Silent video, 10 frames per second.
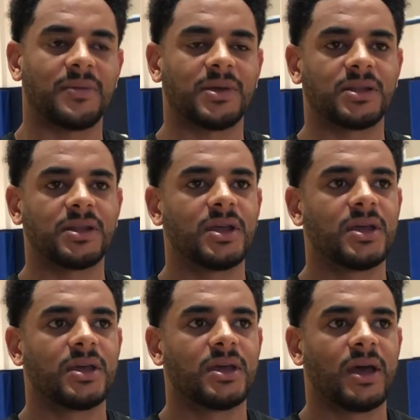
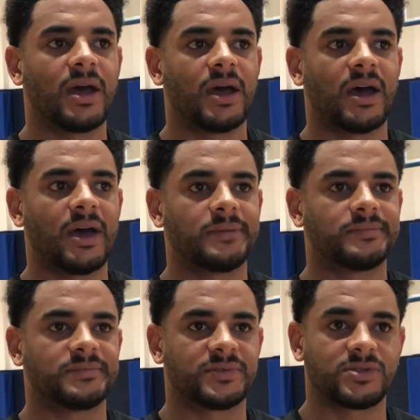and
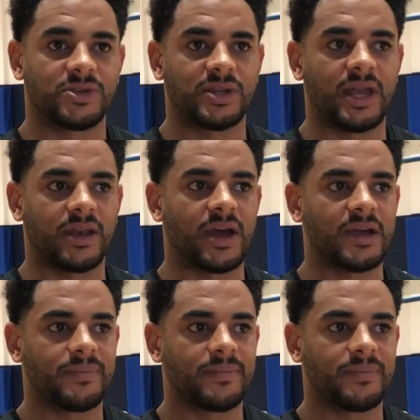during that night,